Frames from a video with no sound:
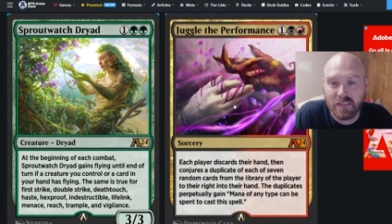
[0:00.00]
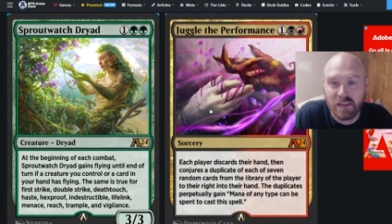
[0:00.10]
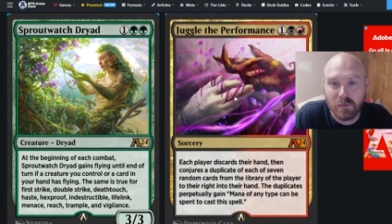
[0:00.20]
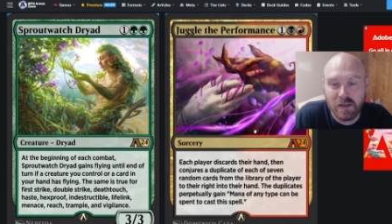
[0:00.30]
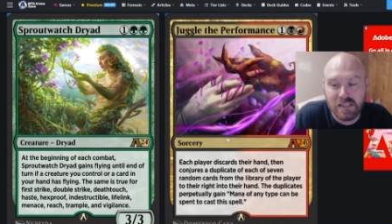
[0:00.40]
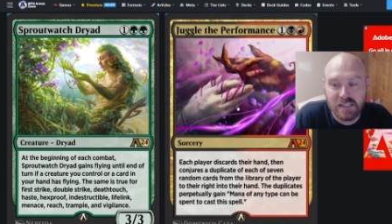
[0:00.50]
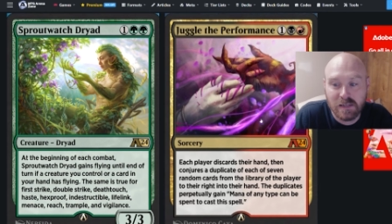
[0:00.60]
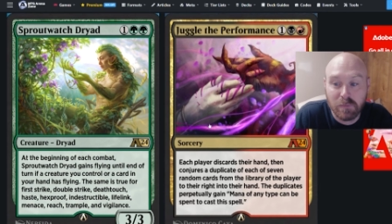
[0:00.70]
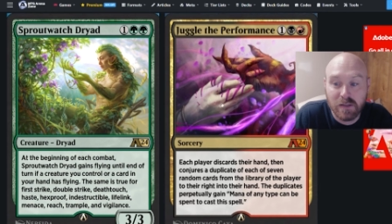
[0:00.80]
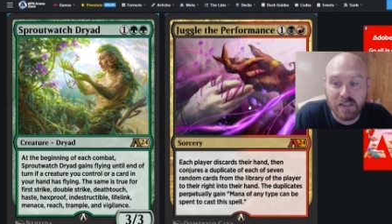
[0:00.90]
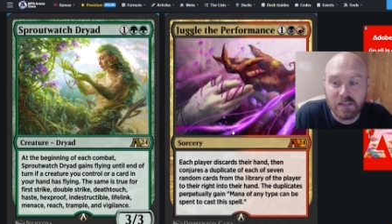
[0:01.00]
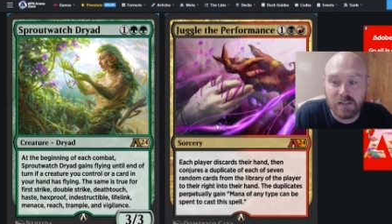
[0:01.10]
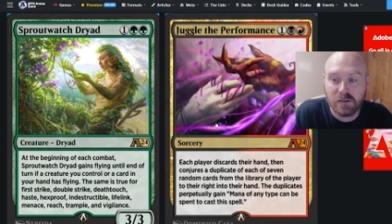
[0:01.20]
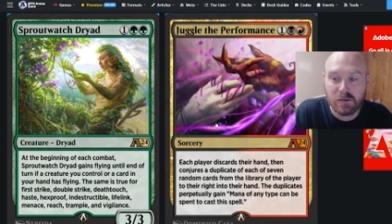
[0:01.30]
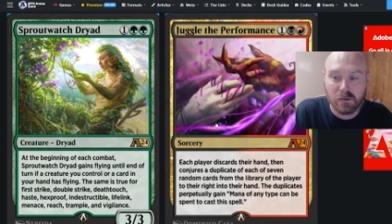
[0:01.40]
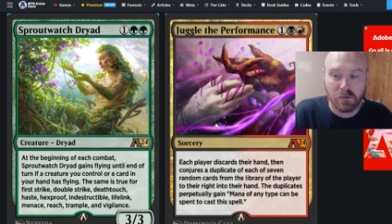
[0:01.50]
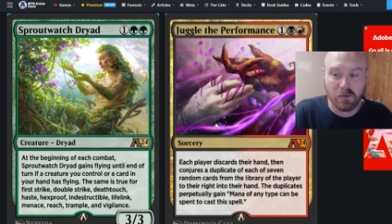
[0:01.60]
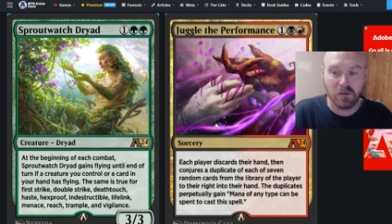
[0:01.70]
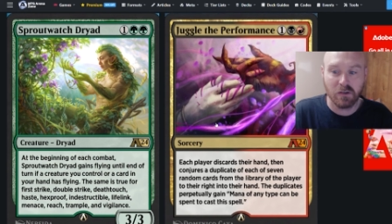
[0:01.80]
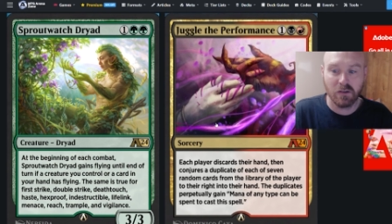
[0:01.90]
this way simply to